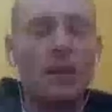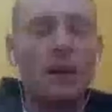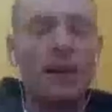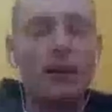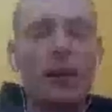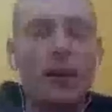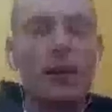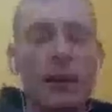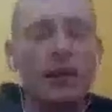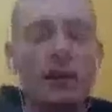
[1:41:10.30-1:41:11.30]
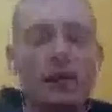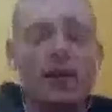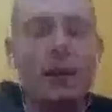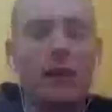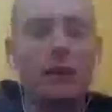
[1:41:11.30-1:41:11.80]
in RTA
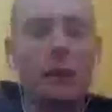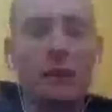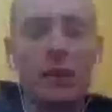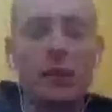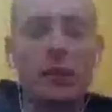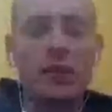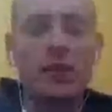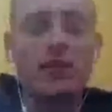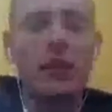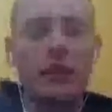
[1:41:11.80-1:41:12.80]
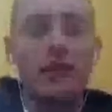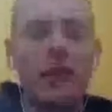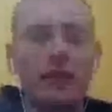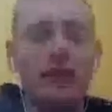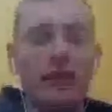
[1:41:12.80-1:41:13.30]
runs, uh, people expect to get
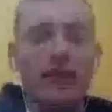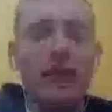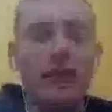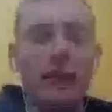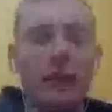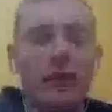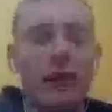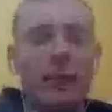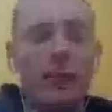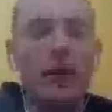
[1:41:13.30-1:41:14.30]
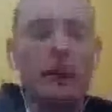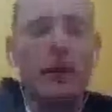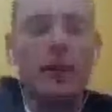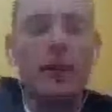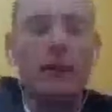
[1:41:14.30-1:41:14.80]
around 60 hits because at that point
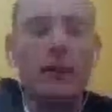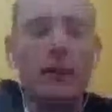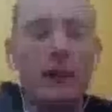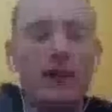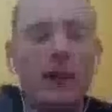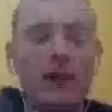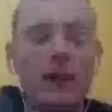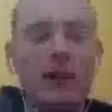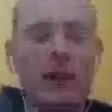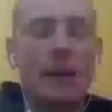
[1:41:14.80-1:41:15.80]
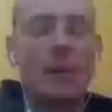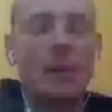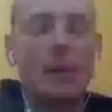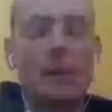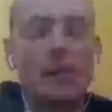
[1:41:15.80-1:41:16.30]
it gets really fast, gets top
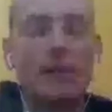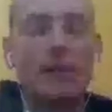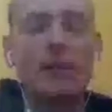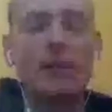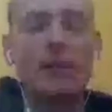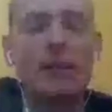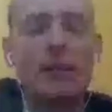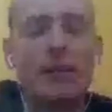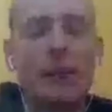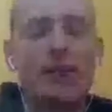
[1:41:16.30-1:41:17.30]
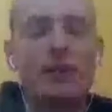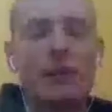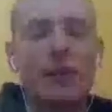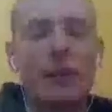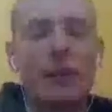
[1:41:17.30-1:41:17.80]
speed, which is 19
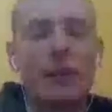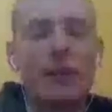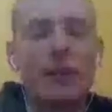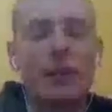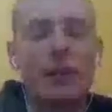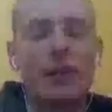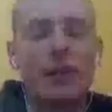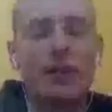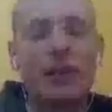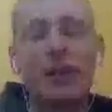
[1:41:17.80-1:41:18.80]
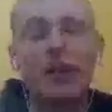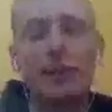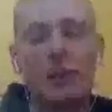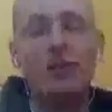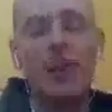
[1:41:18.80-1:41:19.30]
frames. You have 19
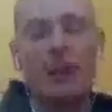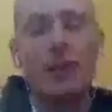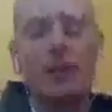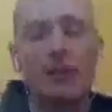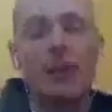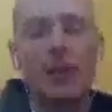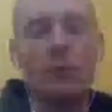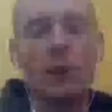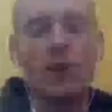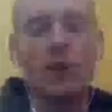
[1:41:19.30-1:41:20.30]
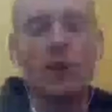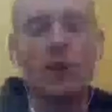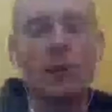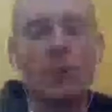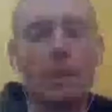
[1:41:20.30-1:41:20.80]
frames to react to hit the right button.
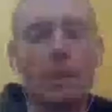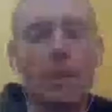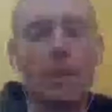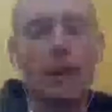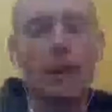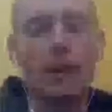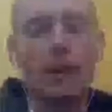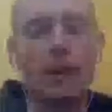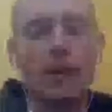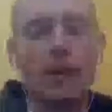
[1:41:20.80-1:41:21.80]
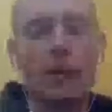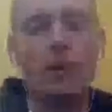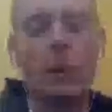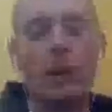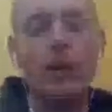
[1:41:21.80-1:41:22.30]
And the window
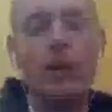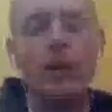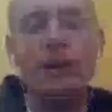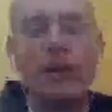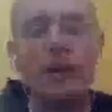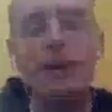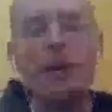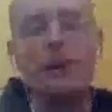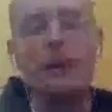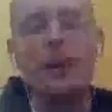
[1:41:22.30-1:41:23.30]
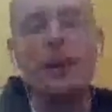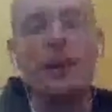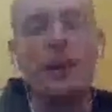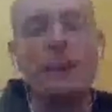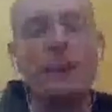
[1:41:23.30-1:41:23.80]
the window for actually hitting the
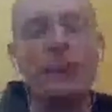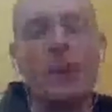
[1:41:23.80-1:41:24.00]
um,